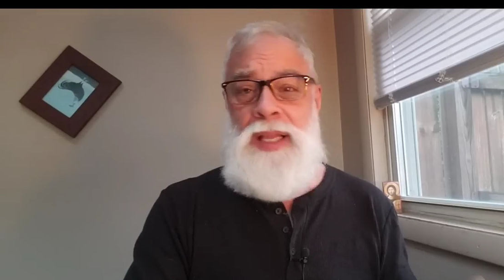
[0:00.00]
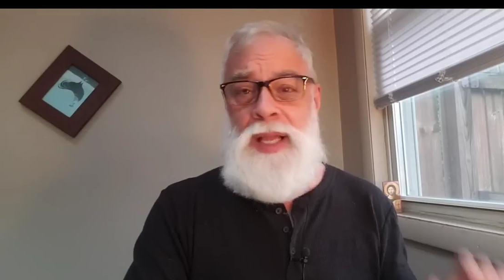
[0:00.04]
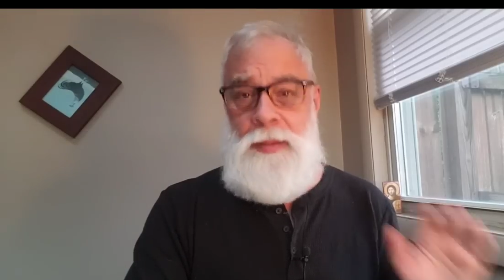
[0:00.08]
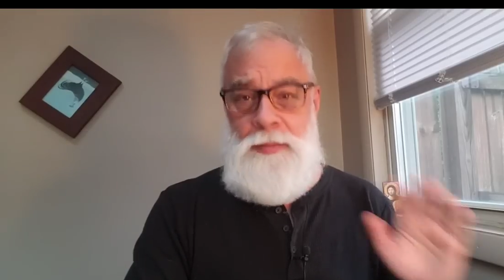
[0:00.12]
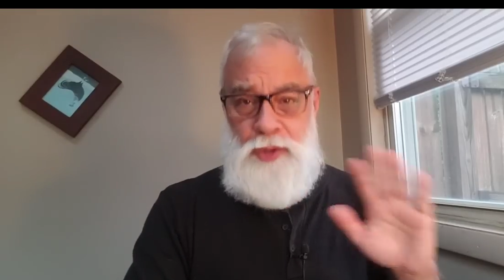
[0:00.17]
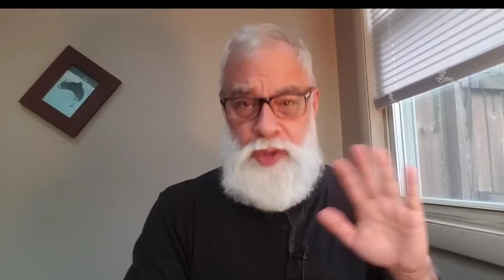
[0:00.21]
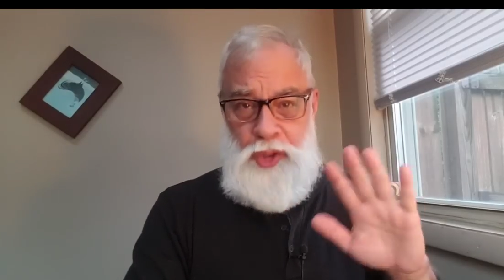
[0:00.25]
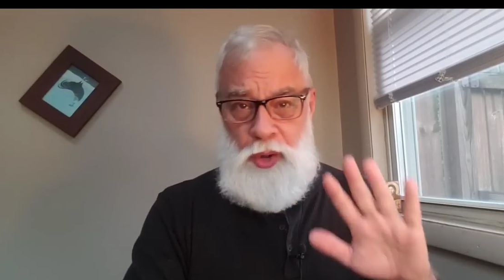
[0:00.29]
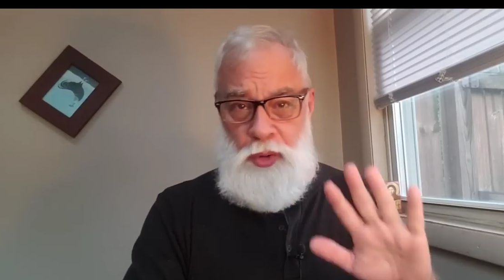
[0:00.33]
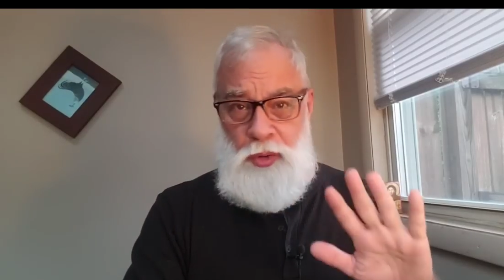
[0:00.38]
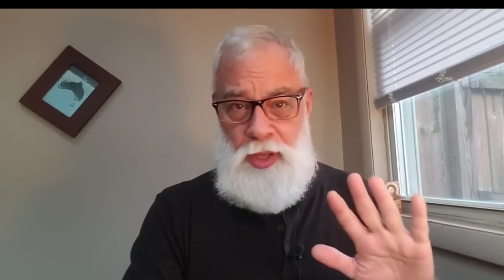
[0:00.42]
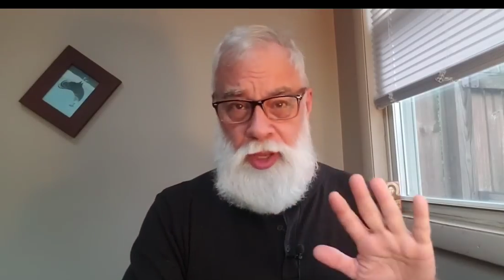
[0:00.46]

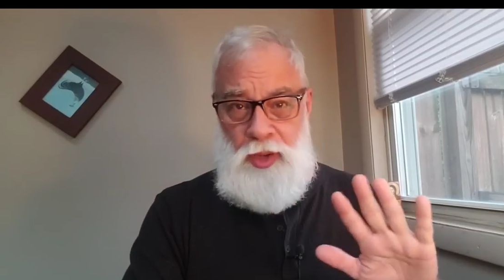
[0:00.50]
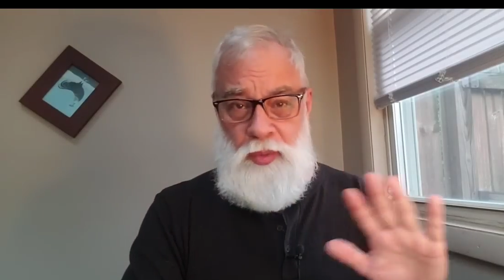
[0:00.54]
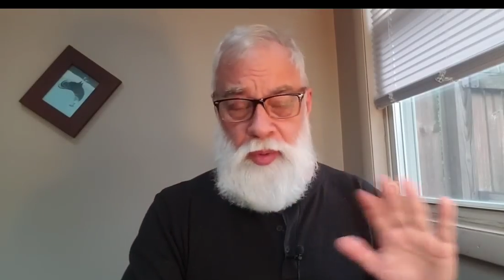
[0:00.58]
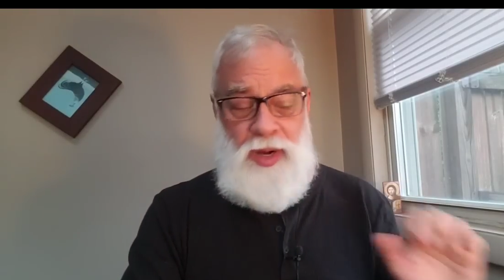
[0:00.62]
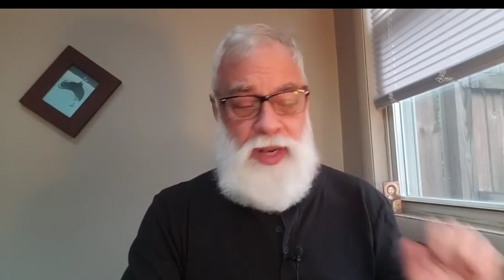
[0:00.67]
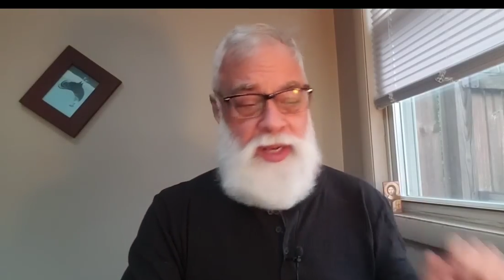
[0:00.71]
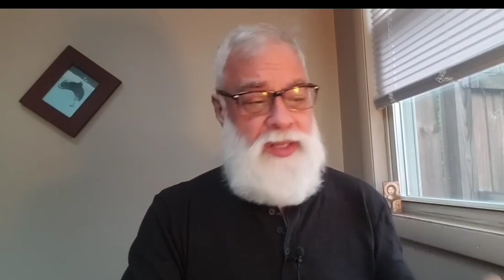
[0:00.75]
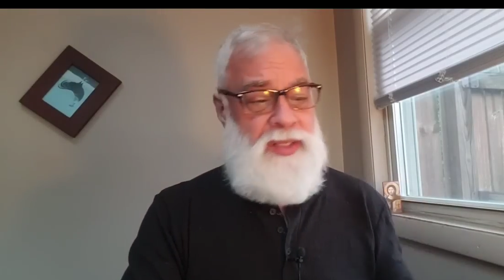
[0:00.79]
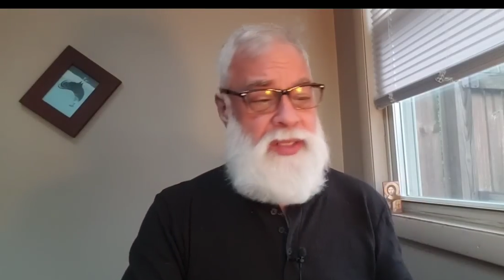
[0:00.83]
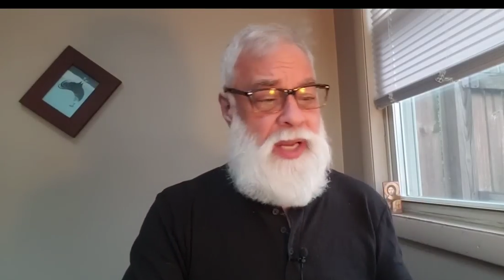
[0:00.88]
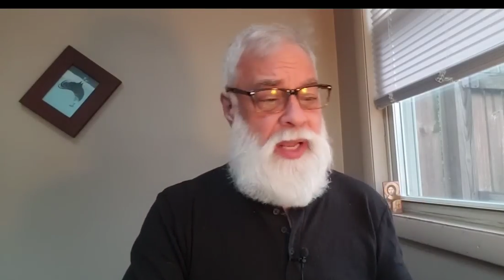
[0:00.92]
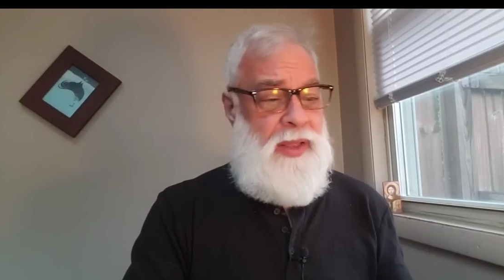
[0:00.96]
I'm joking
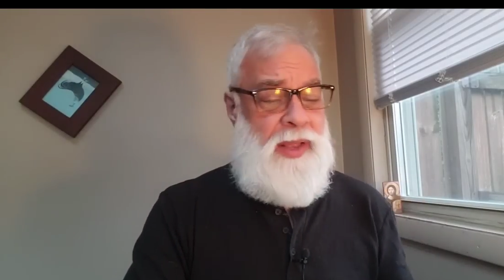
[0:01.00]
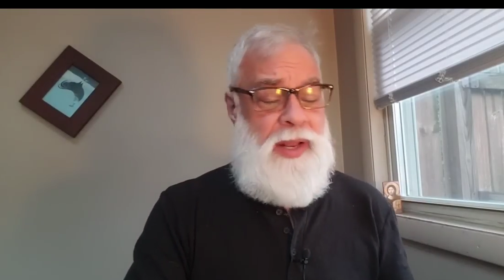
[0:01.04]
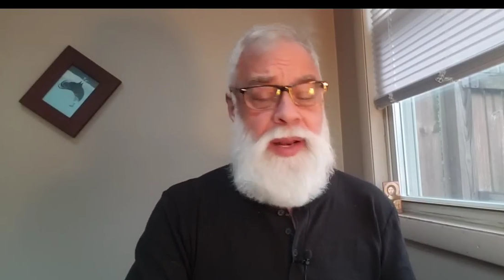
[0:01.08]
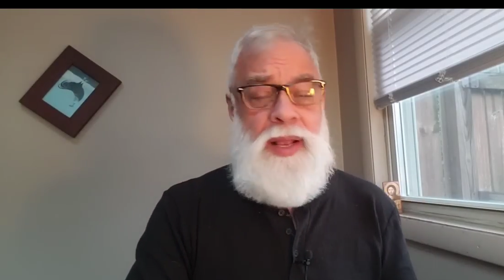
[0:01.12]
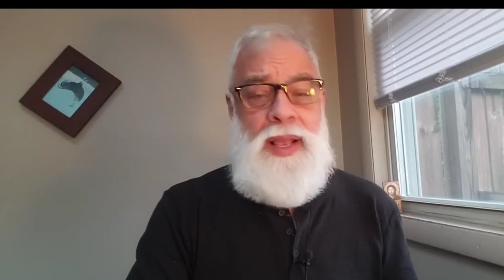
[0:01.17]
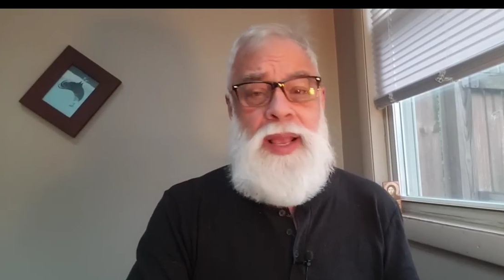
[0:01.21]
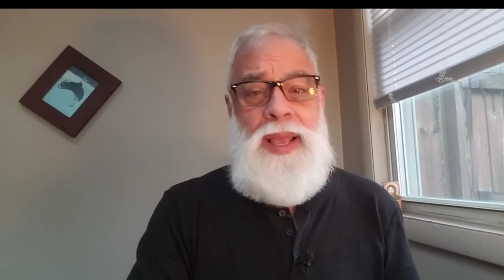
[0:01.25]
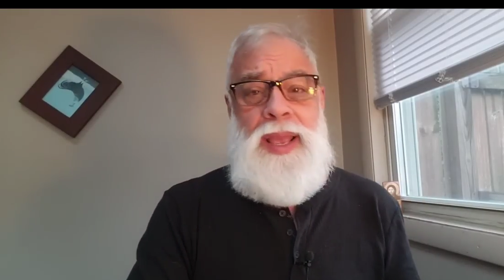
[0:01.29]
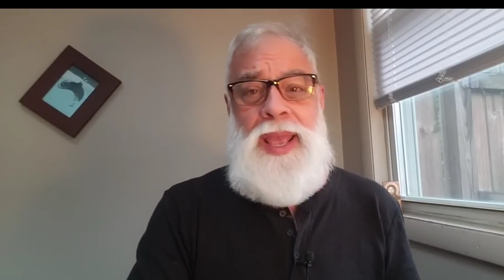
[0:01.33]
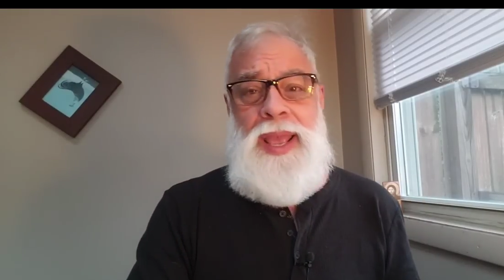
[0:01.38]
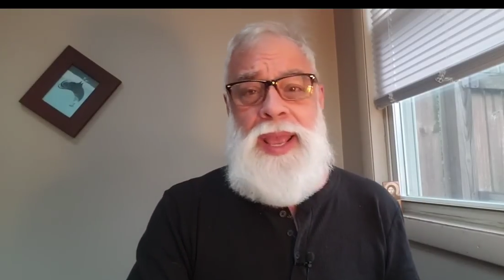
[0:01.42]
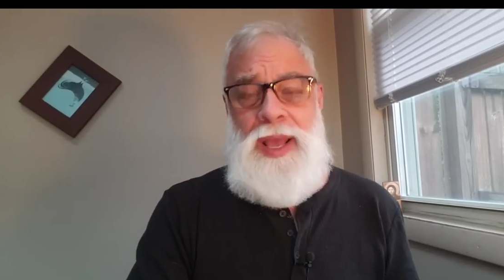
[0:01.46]
when I say that.
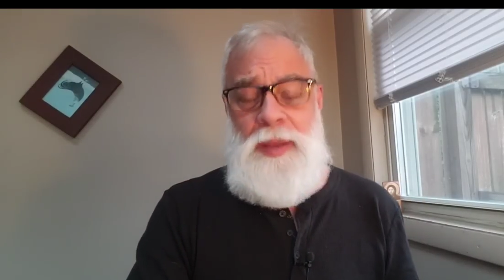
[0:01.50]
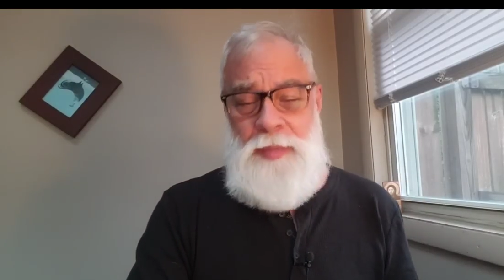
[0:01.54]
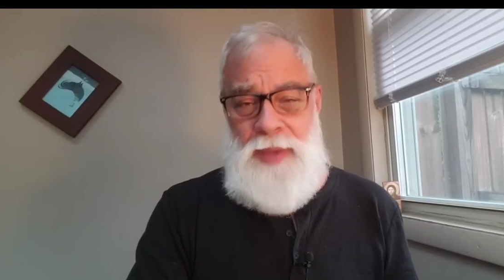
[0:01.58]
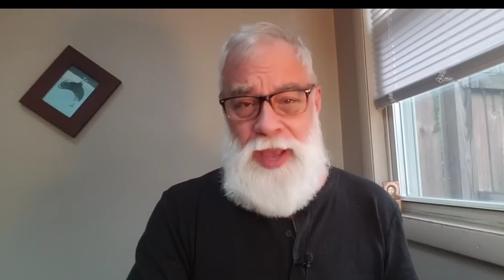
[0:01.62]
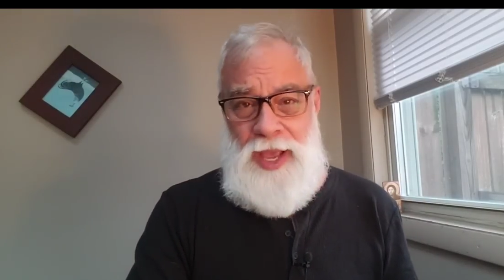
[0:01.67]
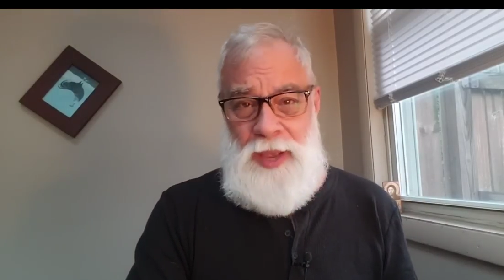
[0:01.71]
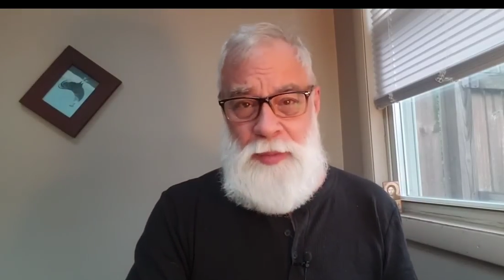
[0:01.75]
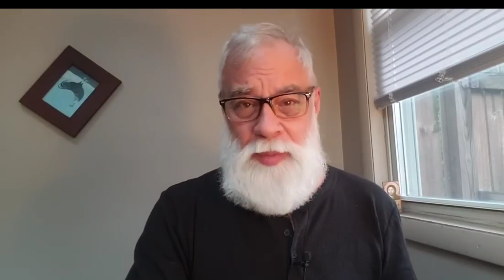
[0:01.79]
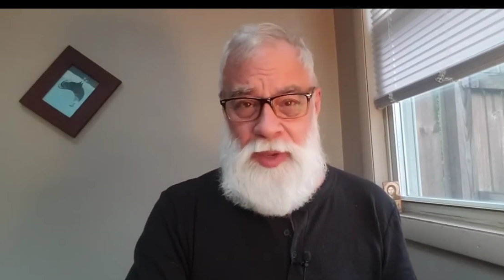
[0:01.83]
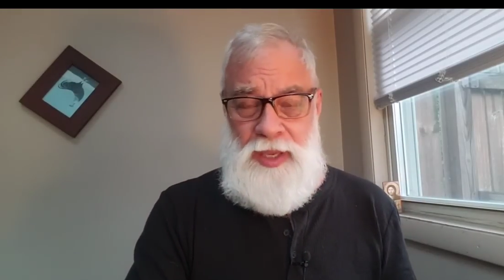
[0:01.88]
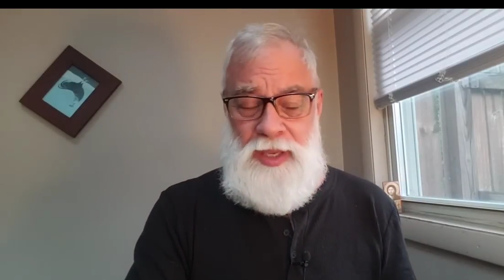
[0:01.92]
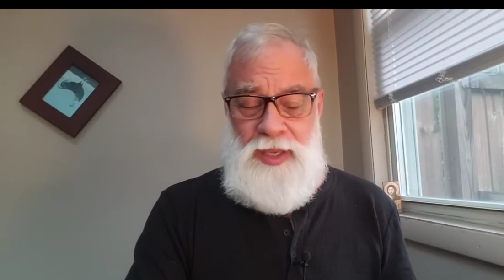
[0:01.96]
Hey, I'm
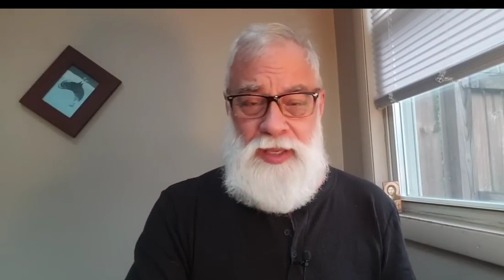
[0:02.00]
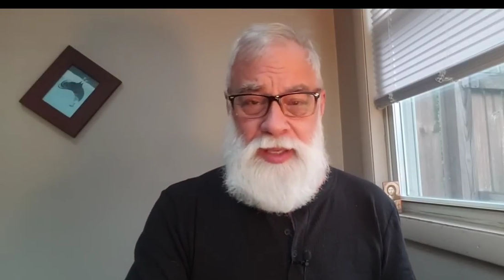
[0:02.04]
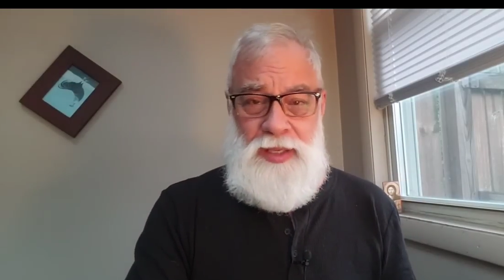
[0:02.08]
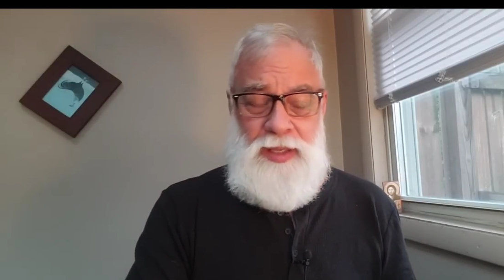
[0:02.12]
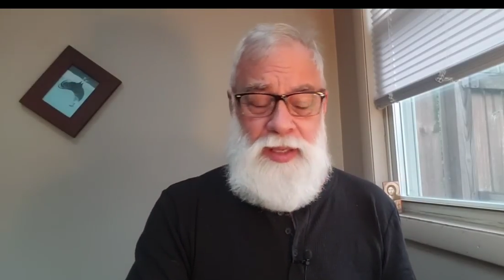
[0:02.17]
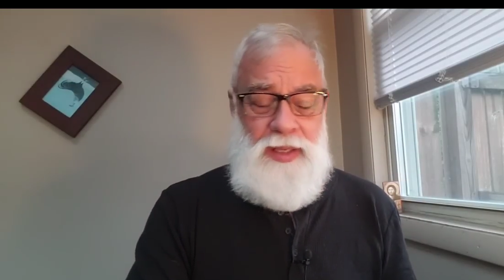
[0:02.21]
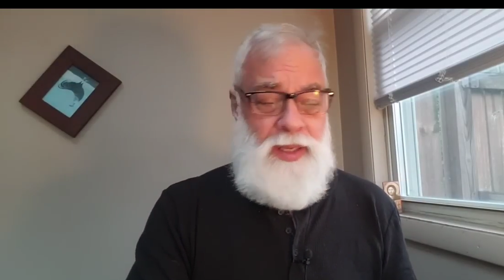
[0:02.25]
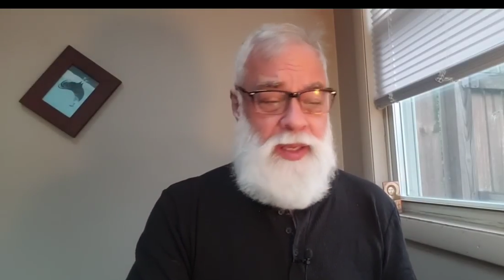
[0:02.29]
happy.